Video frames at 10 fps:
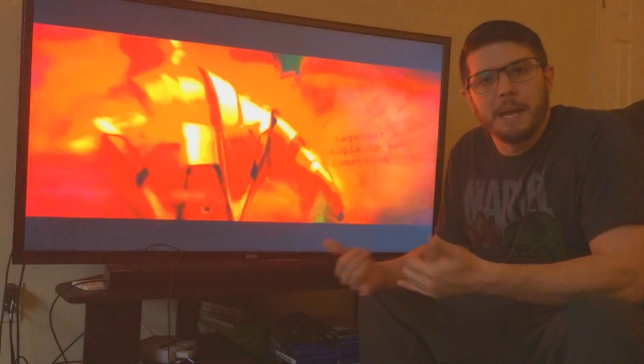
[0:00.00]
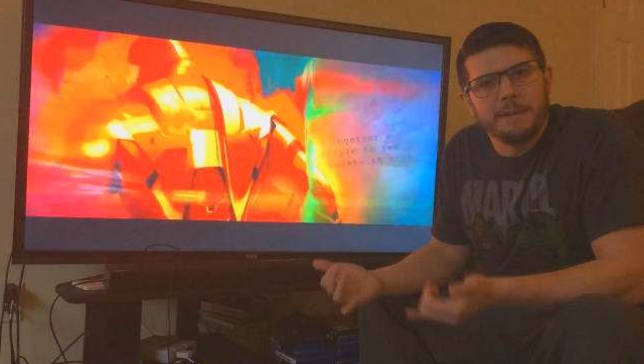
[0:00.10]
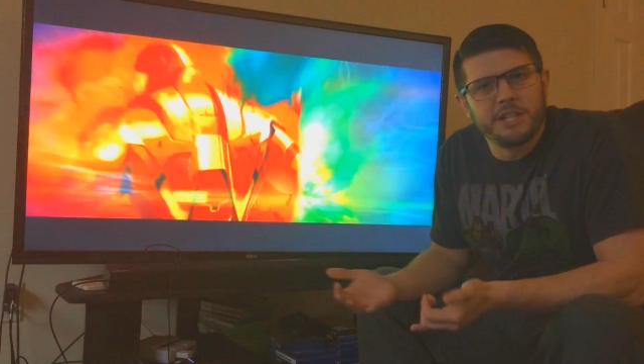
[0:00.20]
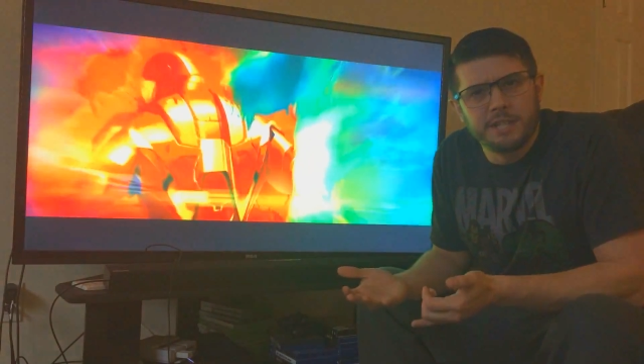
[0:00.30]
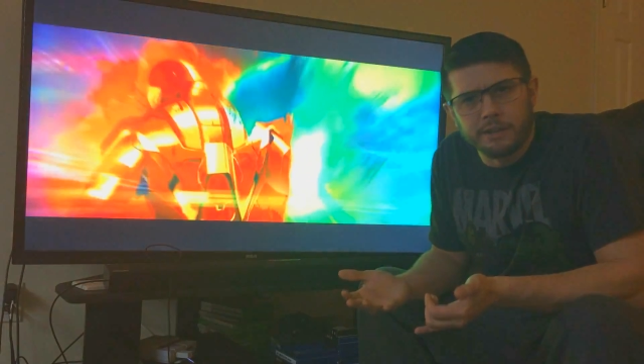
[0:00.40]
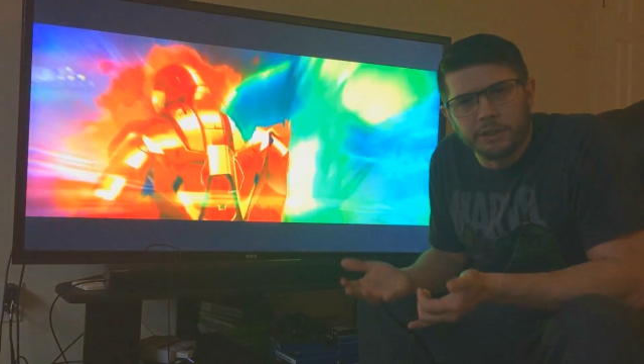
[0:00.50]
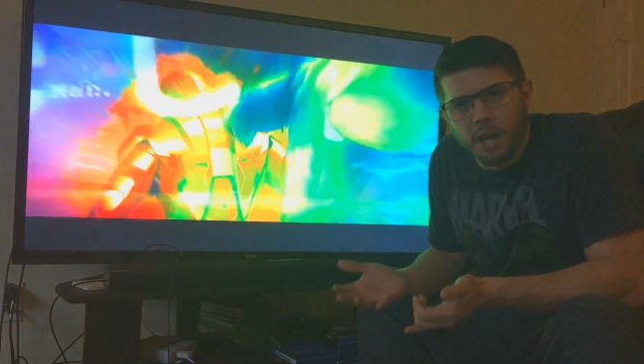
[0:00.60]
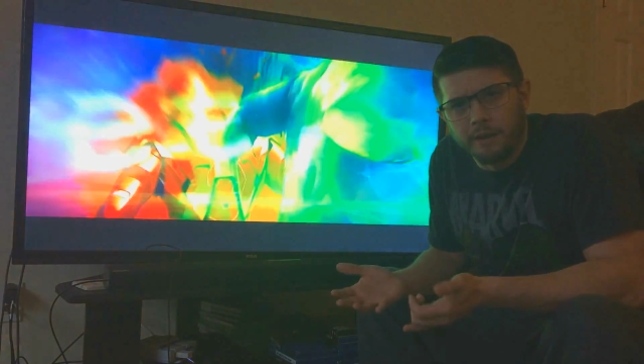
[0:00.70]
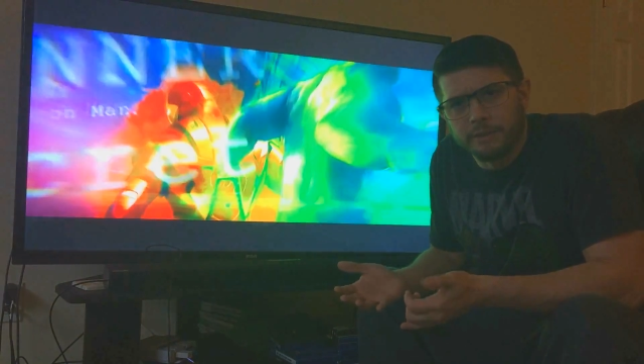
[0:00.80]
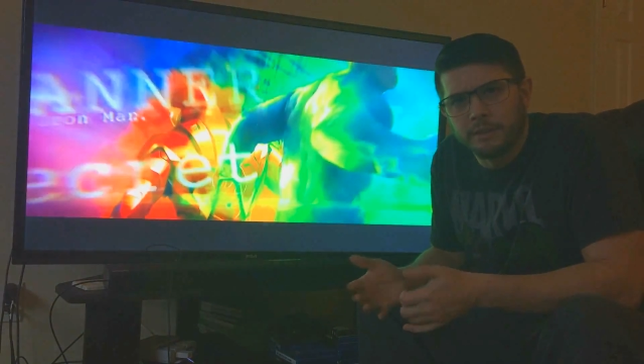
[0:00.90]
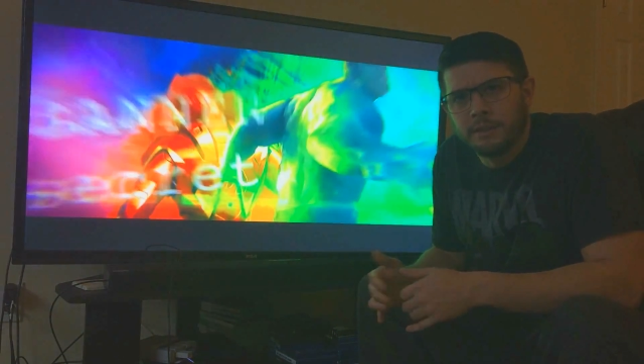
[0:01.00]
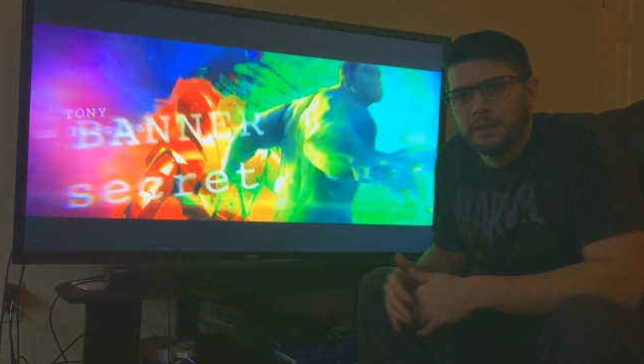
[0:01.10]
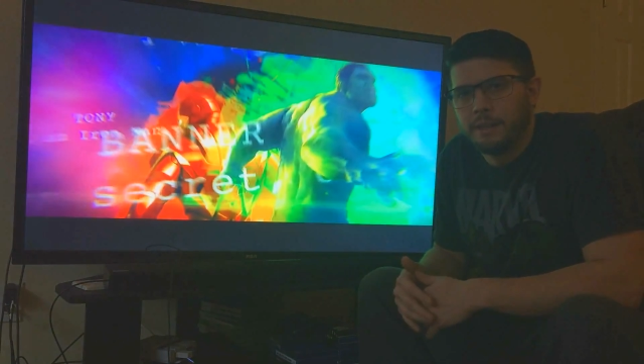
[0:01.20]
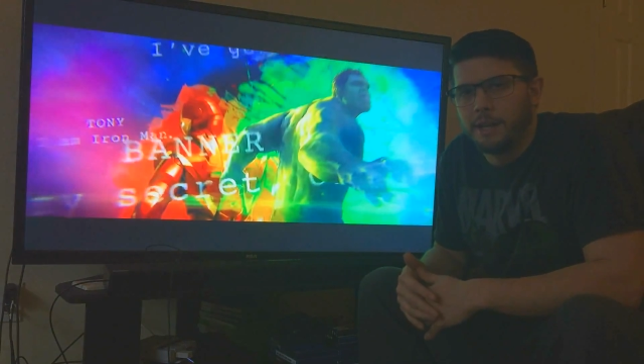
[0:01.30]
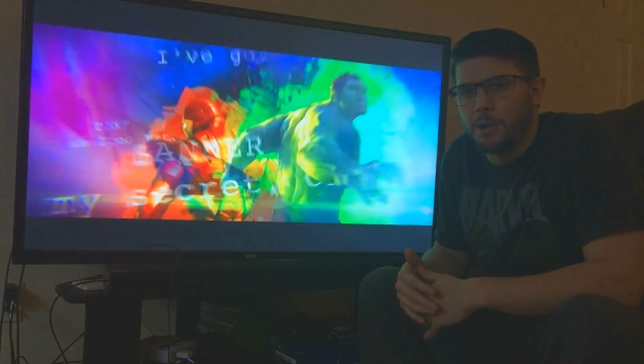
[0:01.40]
Maybe she's undercover.
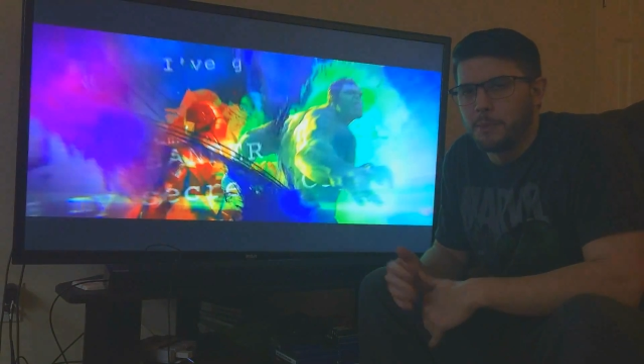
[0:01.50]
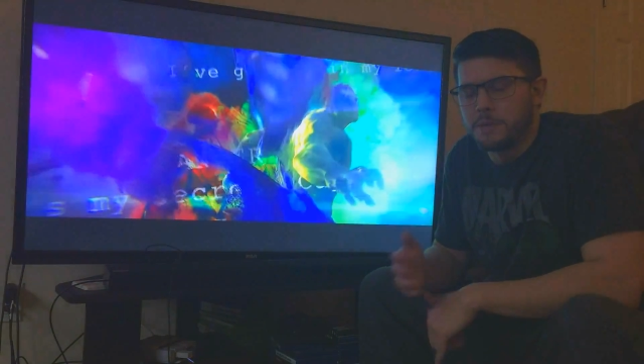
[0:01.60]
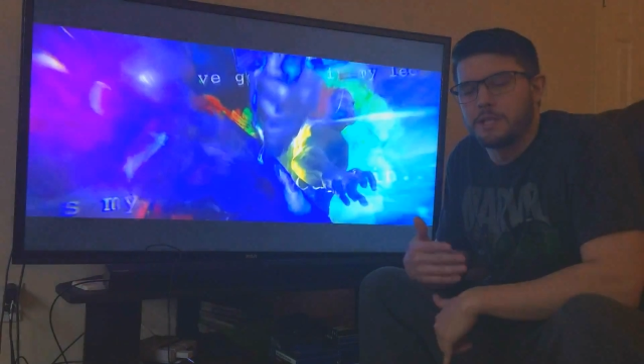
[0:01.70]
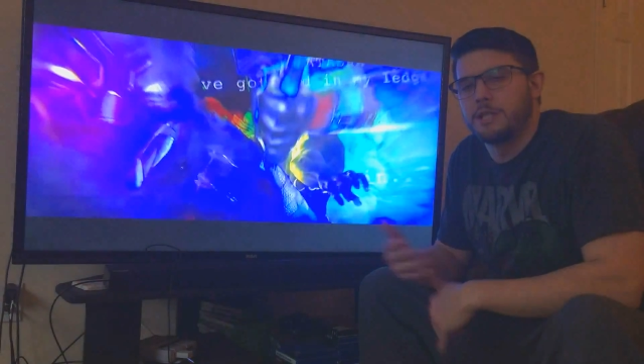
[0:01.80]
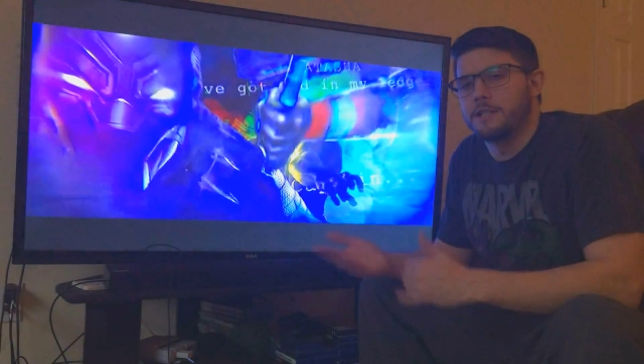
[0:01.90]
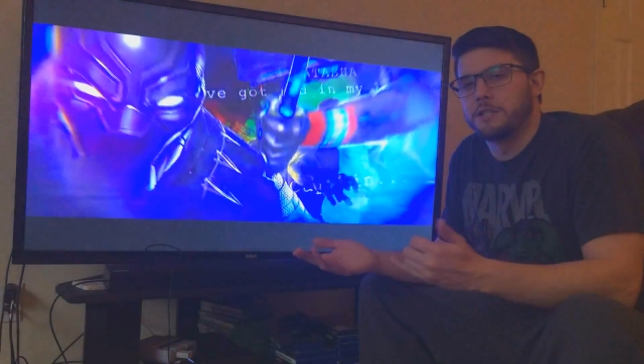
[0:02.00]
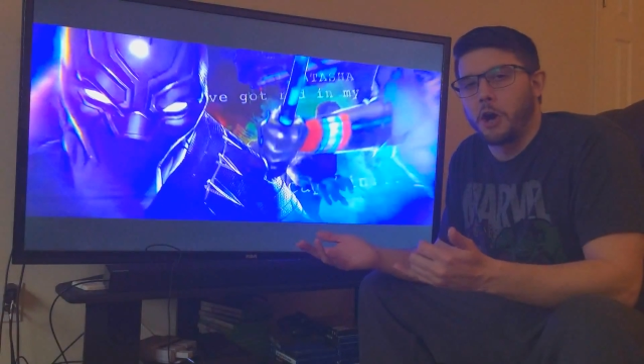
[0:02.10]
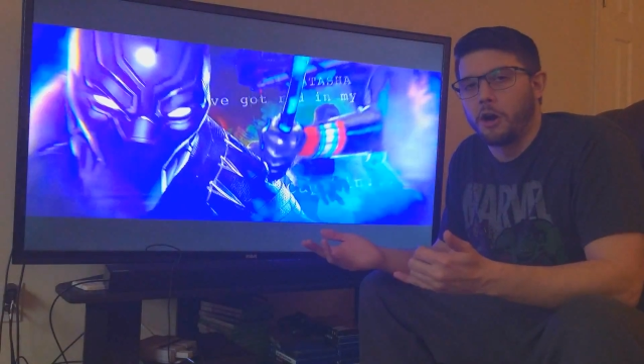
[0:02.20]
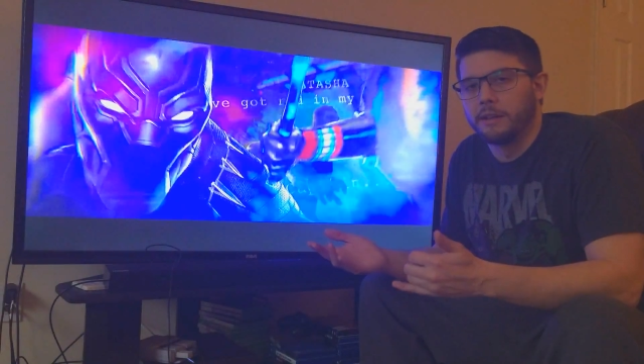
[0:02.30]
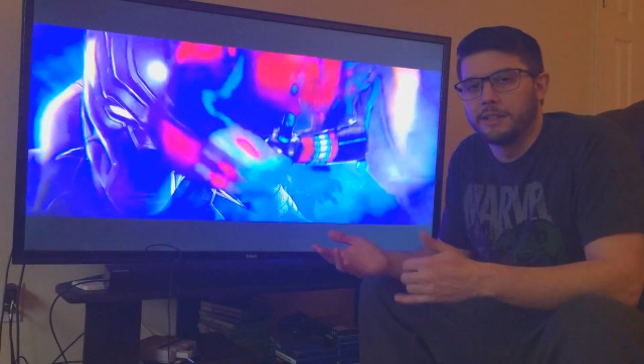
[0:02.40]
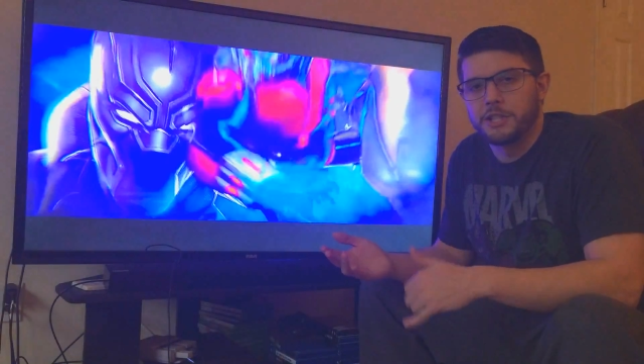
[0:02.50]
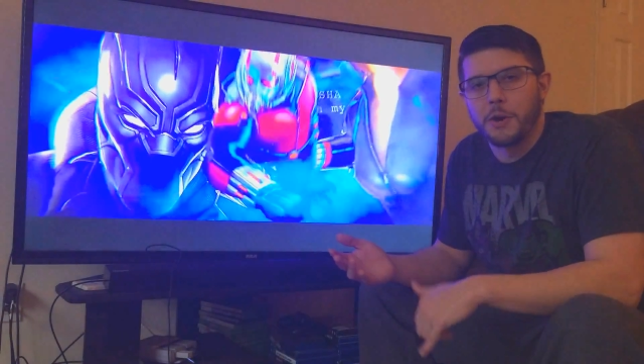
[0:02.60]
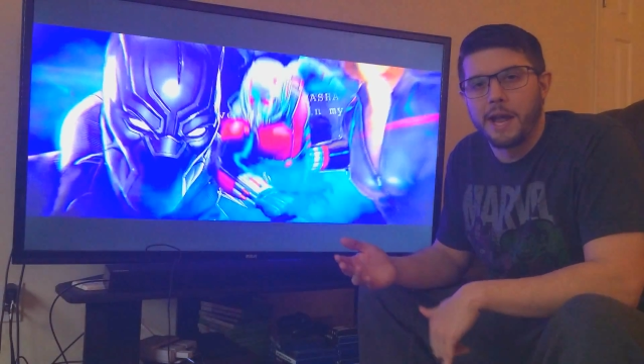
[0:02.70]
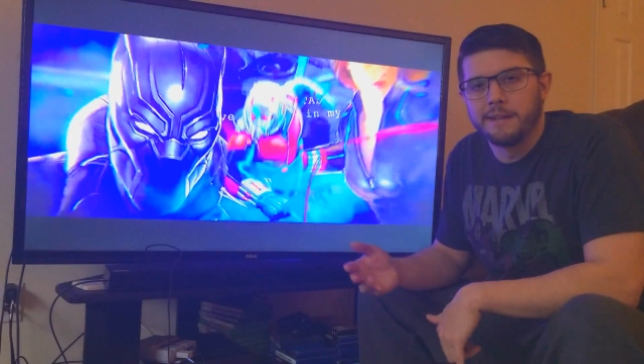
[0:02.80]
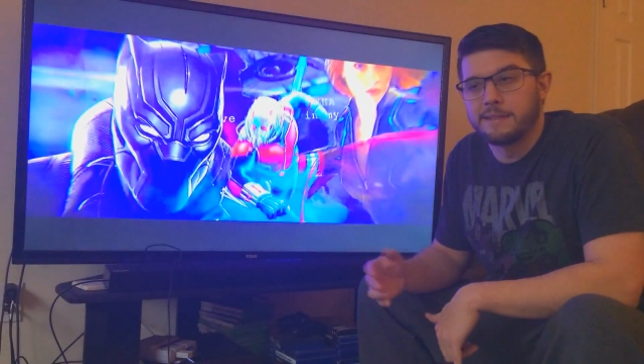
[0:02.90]
I hope it wasn't just a Scarlett
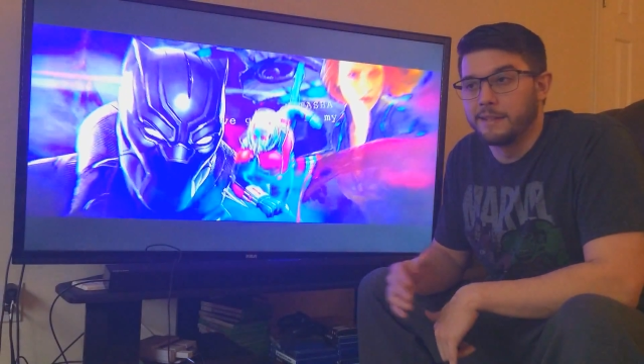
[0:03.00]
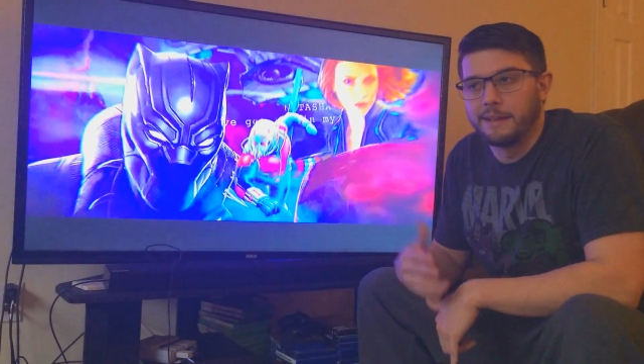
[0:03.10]
Johansson.